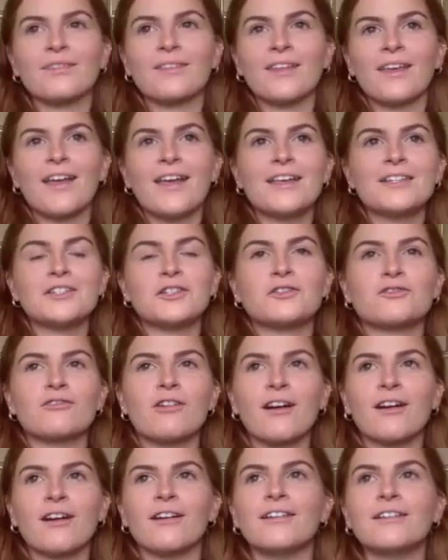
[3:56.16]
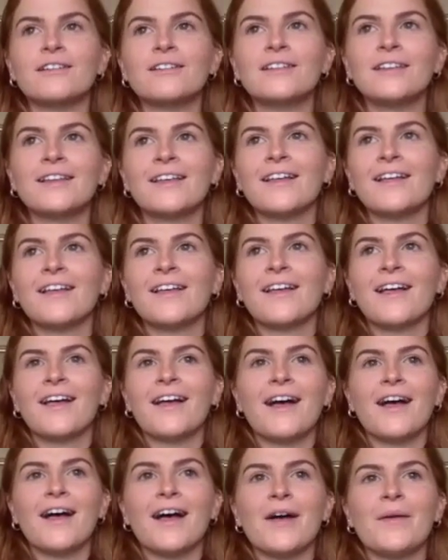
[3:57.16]
It is a struggle.
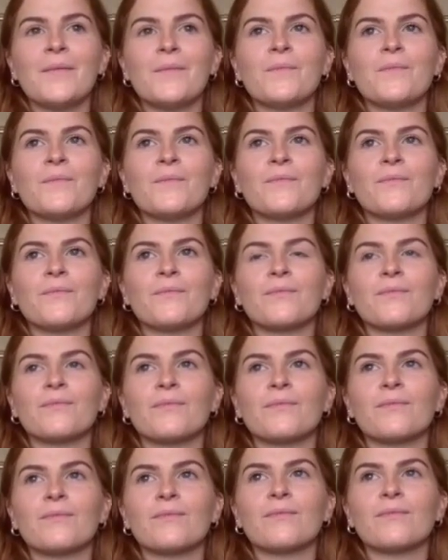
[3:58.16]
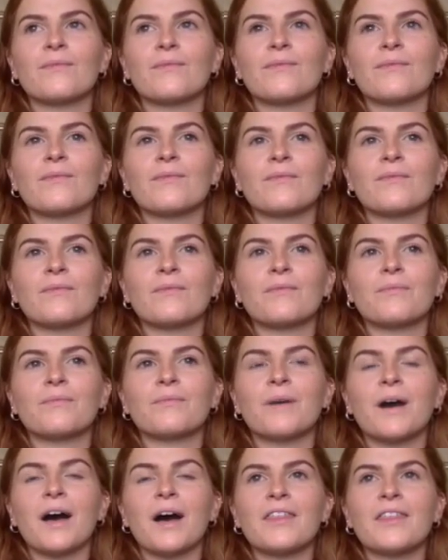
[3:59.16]
But
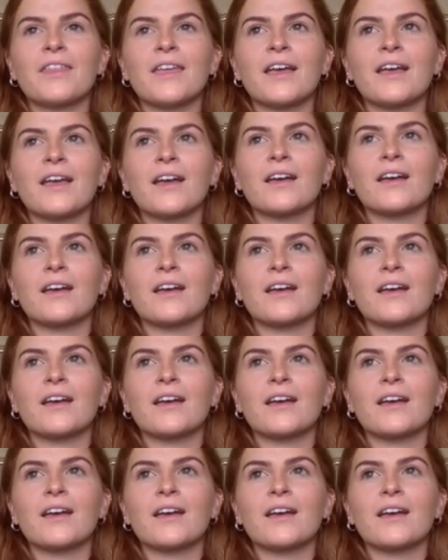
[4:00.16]
I think